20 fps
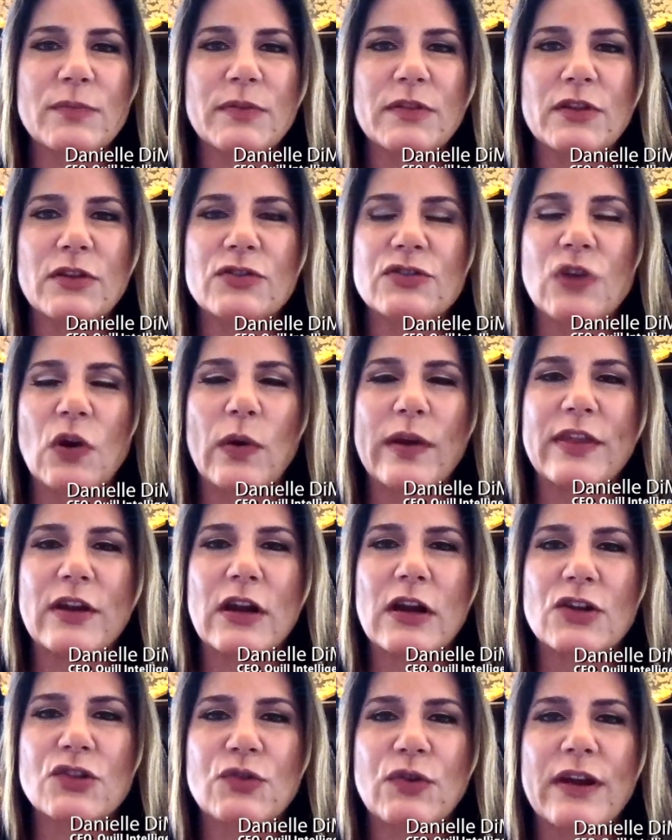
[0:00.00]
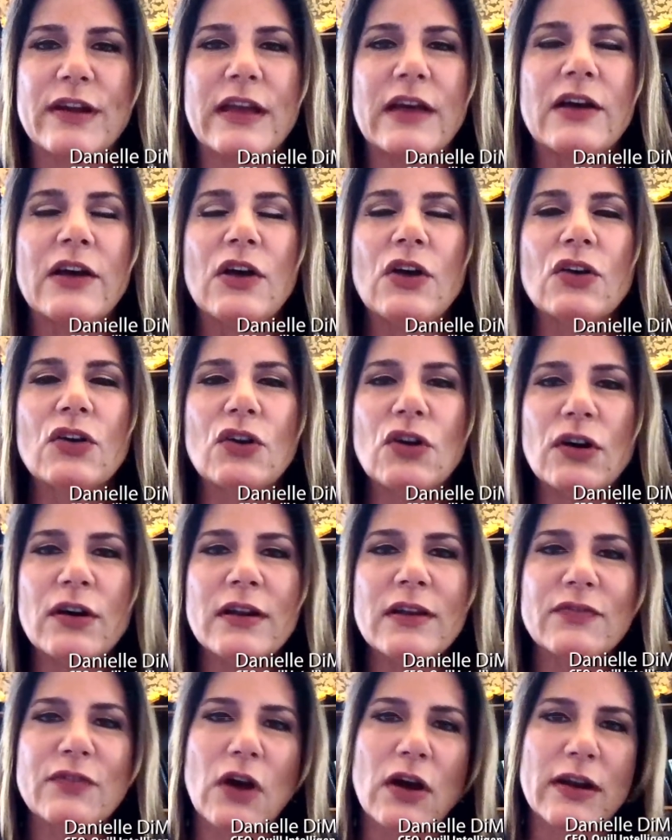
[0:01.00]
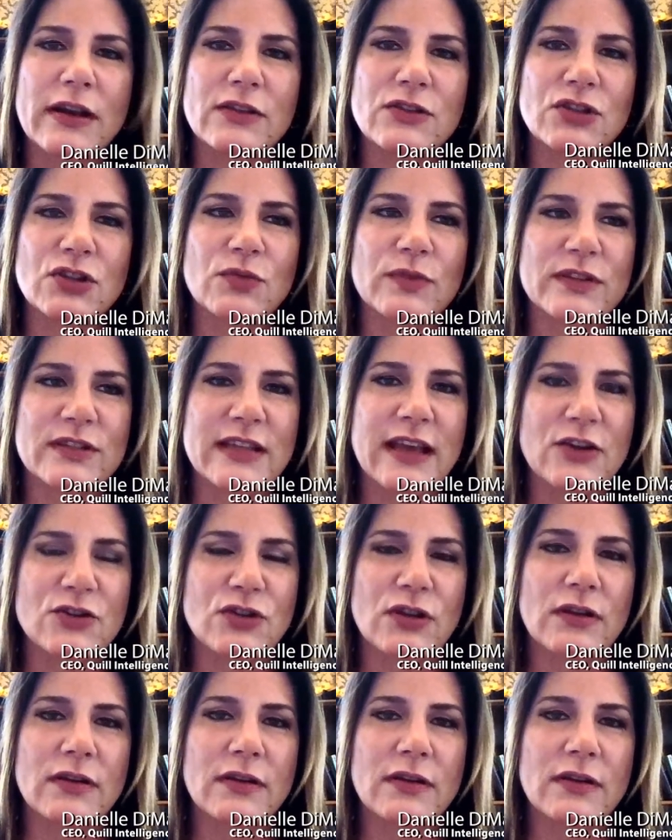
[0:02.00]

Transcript: And there's no way that Australia could have gone into recession.